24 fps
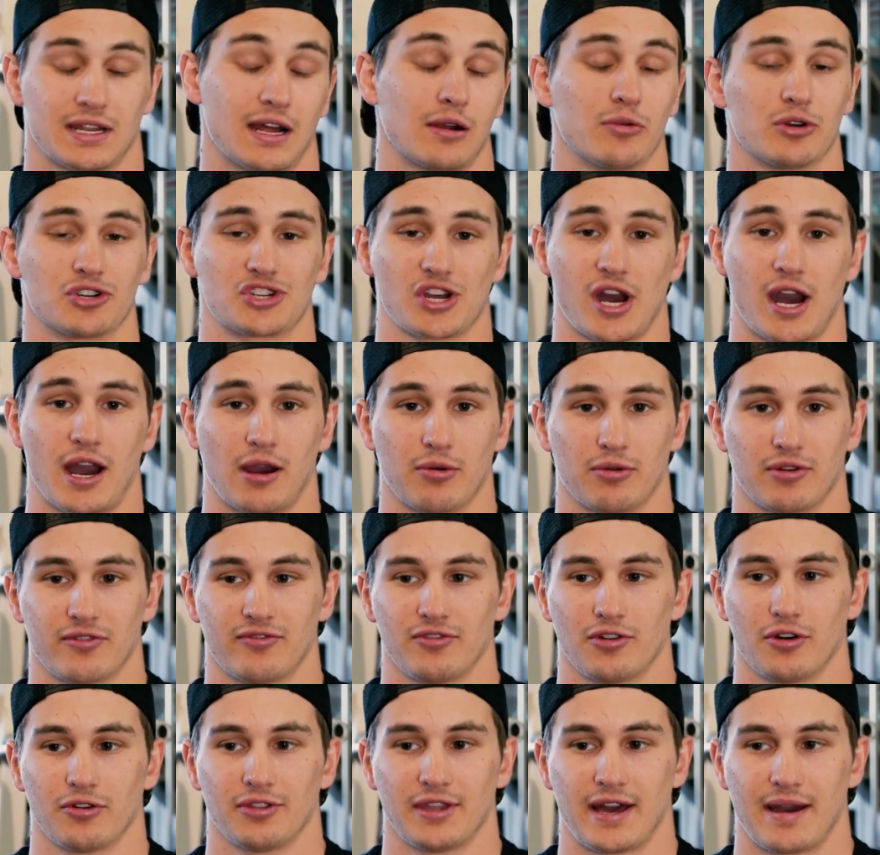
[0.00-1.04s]
And I wish I would have
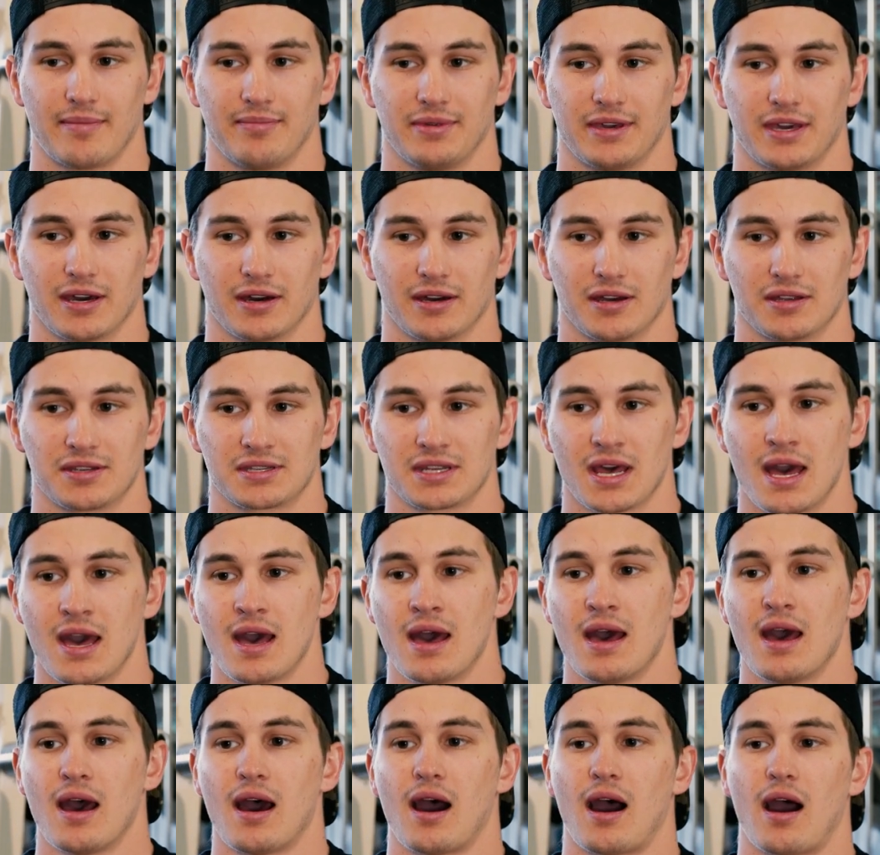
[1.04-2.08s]
known that because
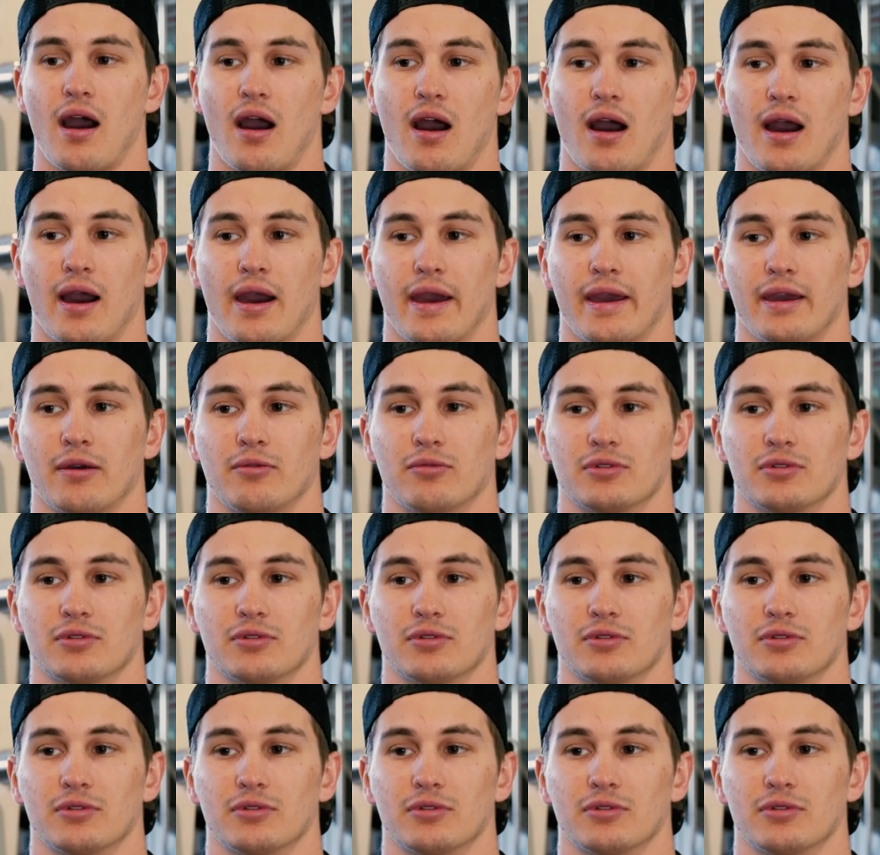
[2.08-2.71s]
I